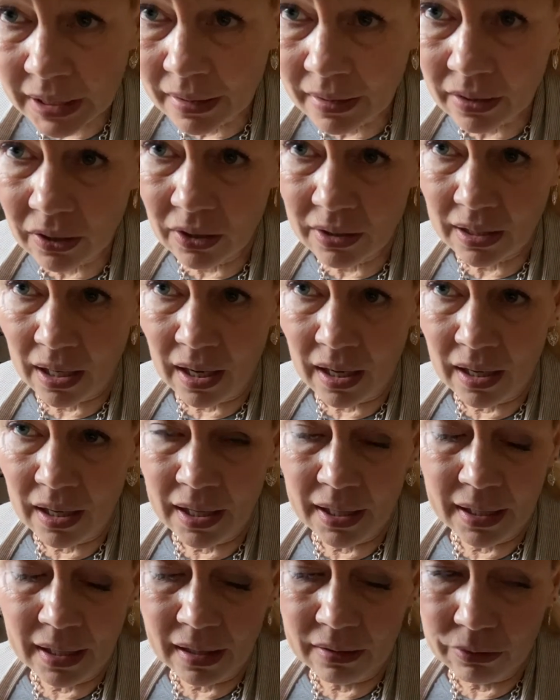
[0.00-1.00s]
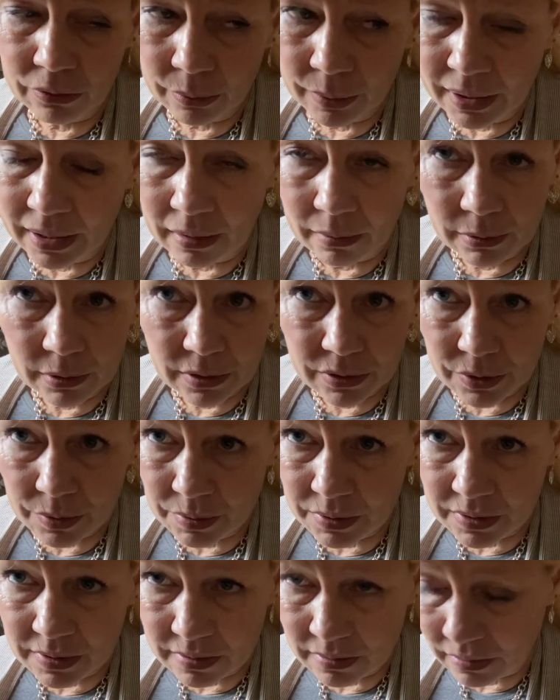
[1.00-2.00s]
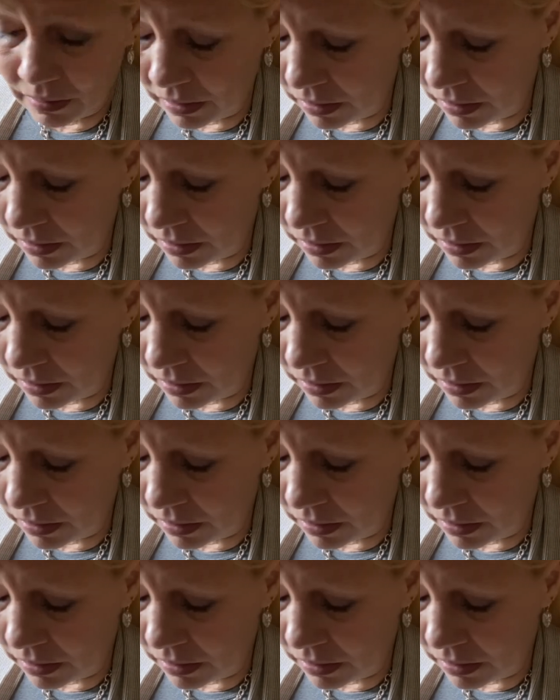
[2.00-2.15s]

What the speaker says: it on high at 3 hours was, you